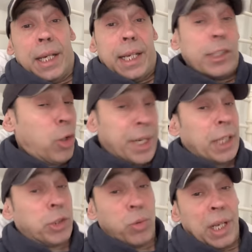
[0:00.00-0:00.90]
He's got a
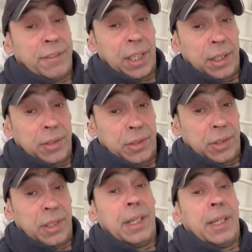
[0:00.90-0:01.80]
natural life sentence.
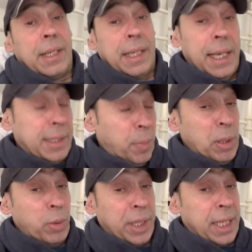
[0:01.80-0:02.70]
He's
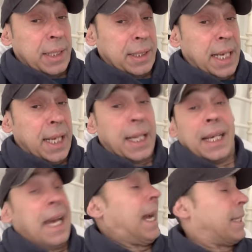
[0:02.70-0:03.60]
appealed against that,
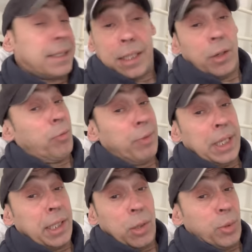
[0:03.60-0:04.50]
and it didn't
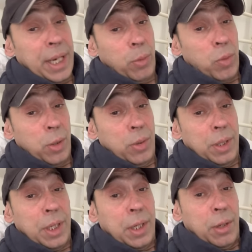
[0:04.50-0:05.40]
really go that well,
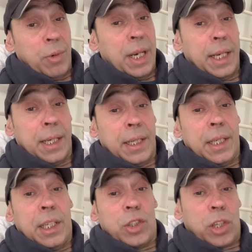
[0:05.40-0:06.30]
right?
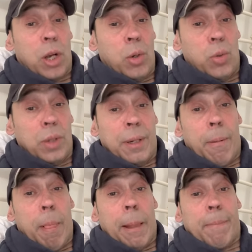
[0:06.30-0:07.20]
So,
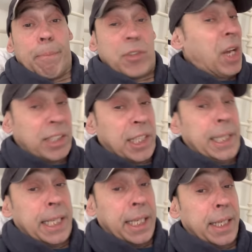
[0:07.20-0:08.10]
does he
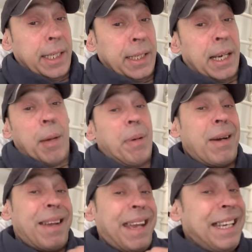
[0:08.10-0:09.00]
care
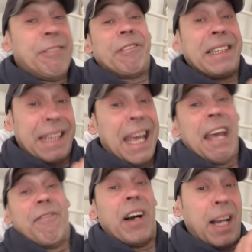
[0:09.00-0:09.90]
about anything
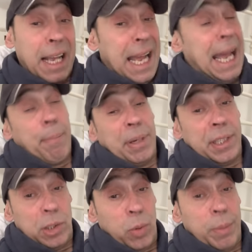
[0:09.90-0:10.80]
ever
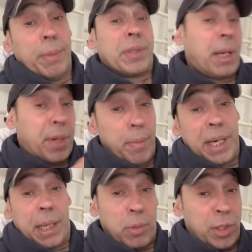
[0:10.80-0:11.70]
happening to him? And some of the
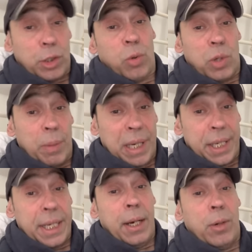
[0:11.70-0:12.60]
men I'm going to talk
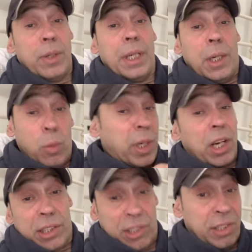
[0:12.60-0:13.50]
about now, we
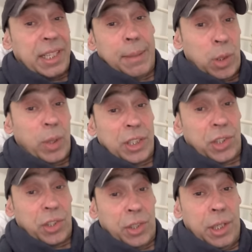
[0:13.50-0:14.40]
ask the same
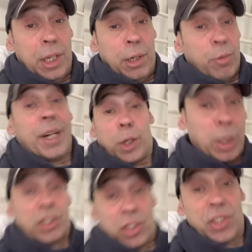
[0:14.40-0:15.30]
question, right? The
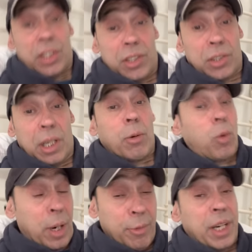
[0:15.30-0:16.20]
question is, and
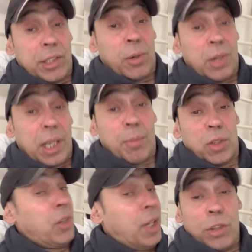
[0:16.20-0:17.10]
quite rightly so, like a
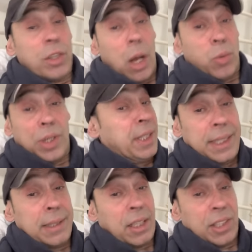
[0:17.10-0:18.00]
boss, no,
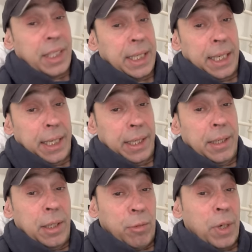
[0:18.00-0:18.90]
he doesn't care,
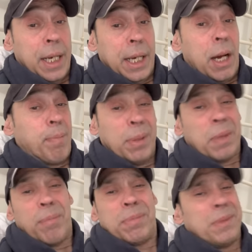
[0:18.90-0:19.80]
right?
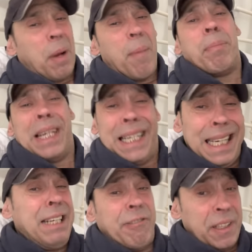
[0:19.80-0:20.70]
I'm
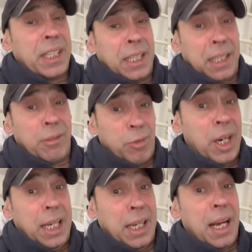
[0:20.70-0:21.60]
believing,
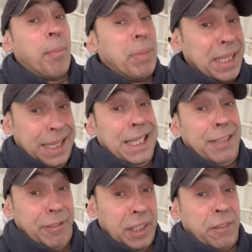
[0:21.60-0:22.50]
right? I'm
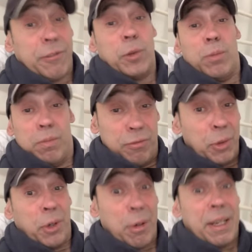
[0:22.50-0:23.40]
believing through
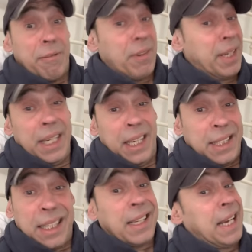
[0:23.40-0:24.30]
the grapevine
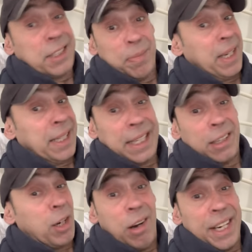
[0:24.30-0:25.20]
that Cashman
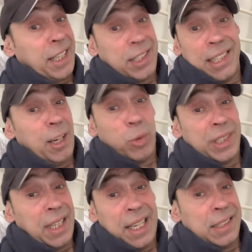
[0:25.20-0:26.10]
can't actually hold
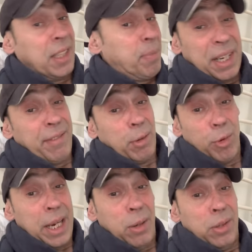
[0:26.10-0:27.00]
his hands up and have a
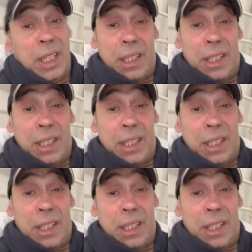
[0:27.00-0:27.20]
row.